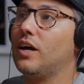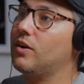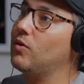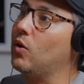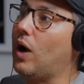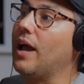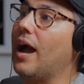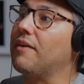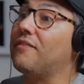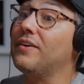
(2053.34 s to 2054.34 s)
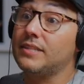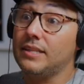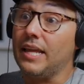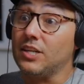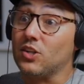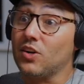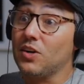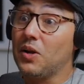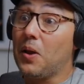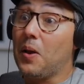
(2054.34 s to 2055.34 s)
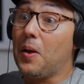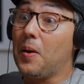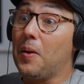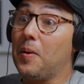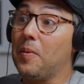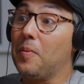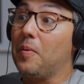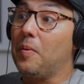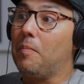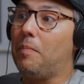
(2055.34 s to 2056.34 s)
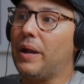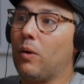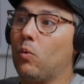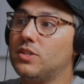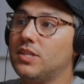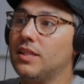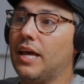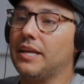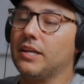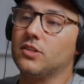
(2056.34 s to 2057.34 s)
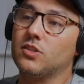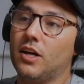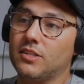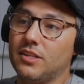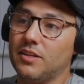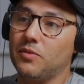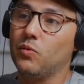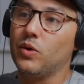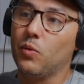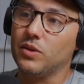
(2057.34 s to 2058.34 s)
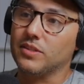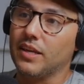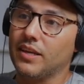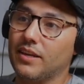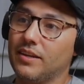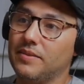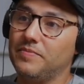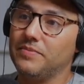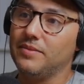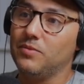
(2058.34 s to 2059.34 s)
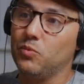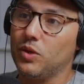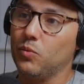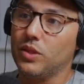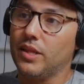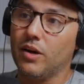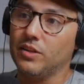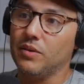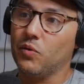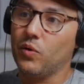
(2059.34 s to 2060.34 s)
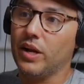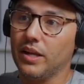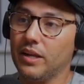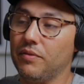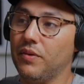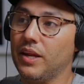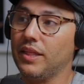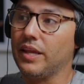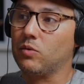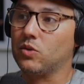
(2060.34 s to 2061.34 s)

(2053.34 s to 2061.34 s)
I don't know. I, I felt the danger. Yeah. But I wasn't like exhausted when I was like with with Daredevil, right? If anything,